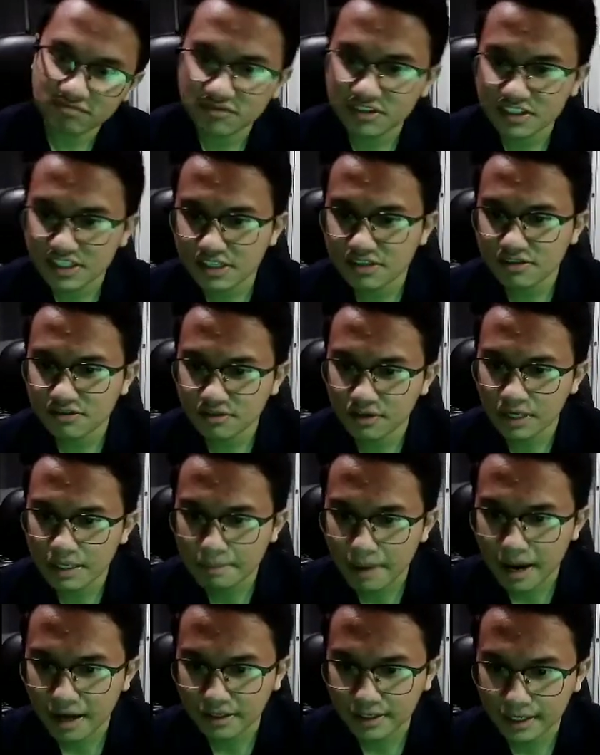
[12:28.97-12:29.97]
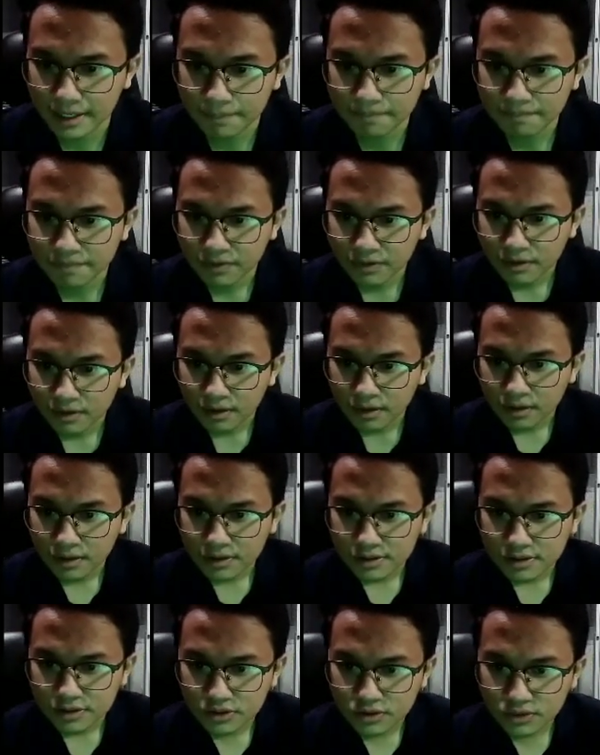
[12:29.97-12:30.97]
Just reminding
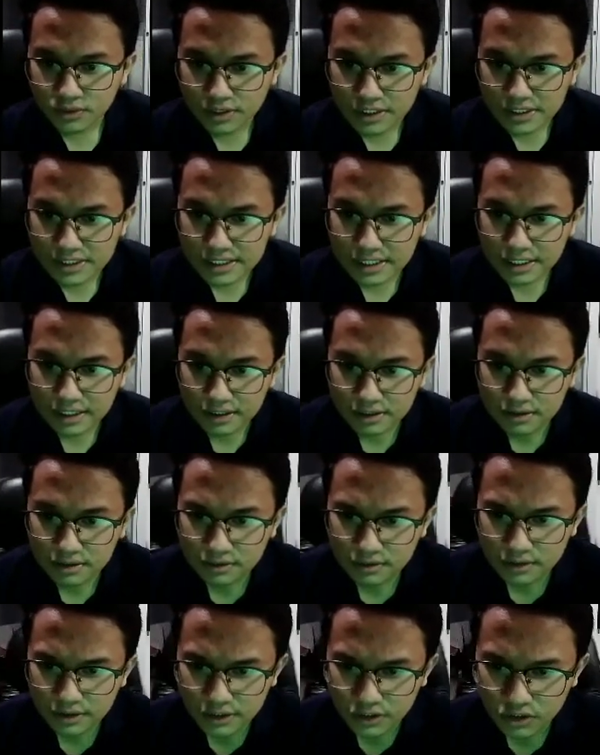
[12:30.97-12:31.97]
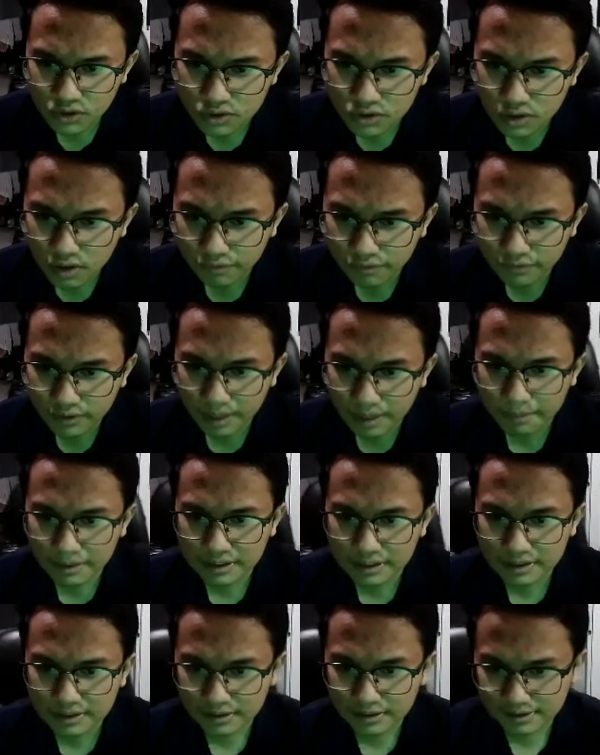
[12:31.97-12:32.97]
students in the use of
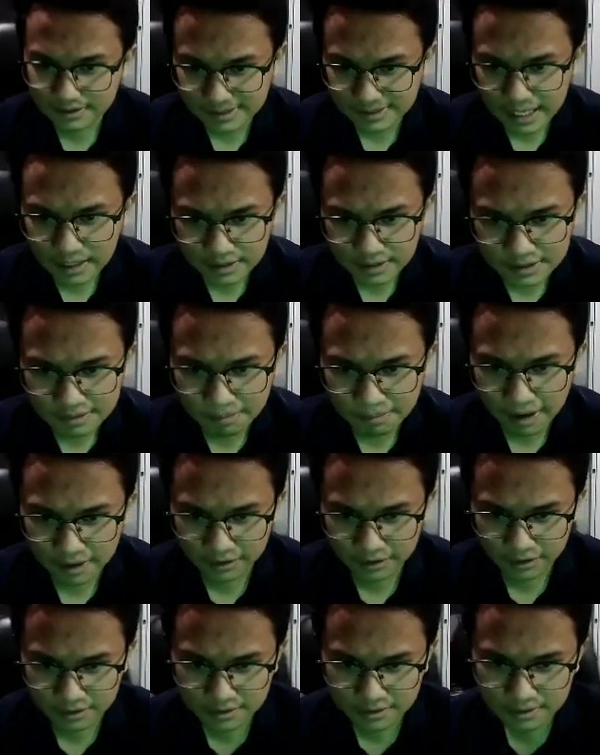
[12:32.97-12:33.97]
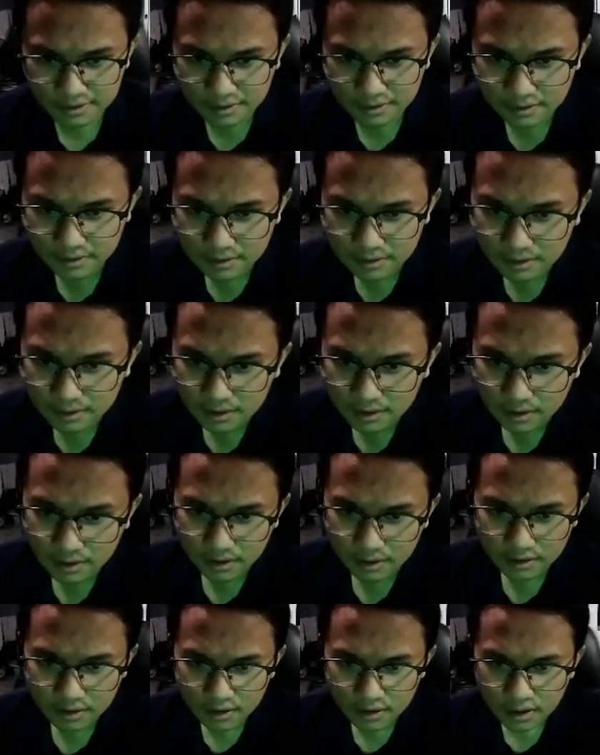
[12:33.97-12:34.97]
grammatical sentence patterns.
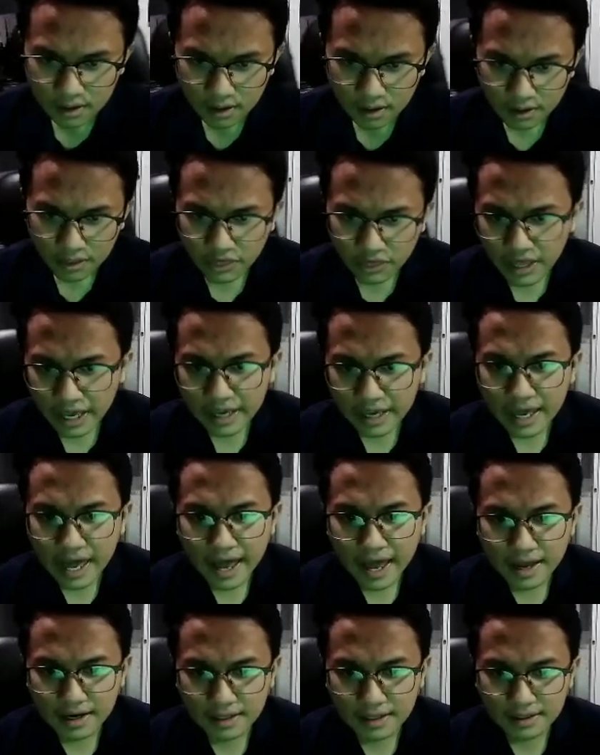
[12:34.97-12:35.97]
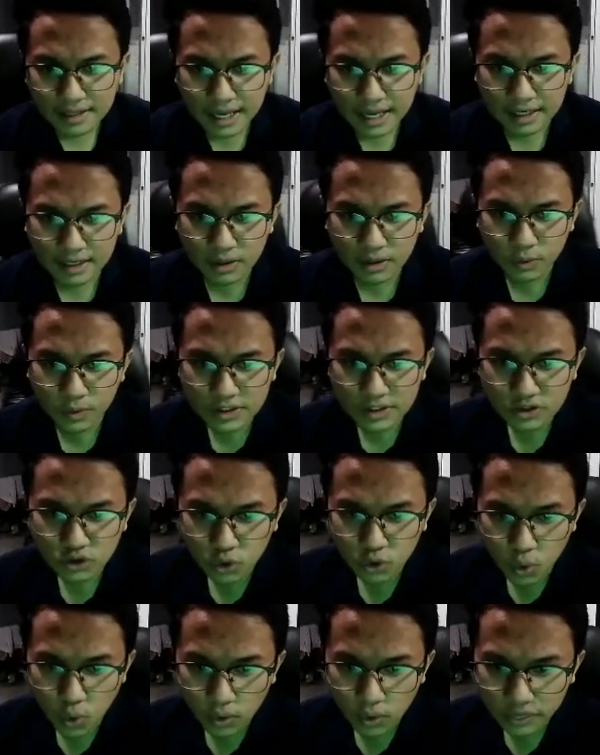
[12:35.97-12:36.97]
They added that it was
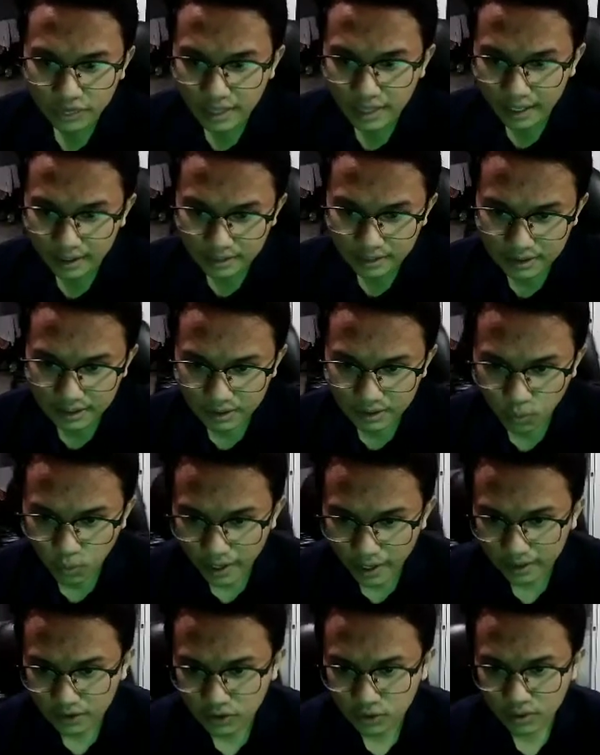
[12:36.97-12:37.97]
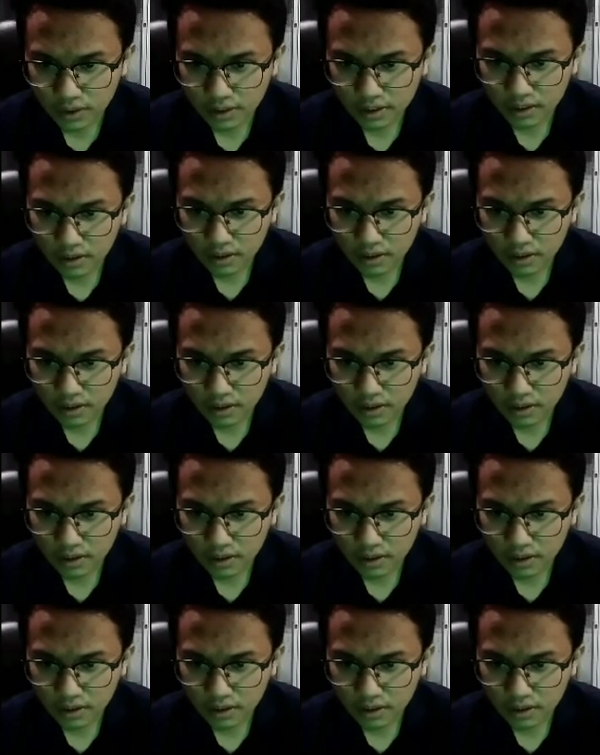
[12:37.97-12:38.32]
taught that the way to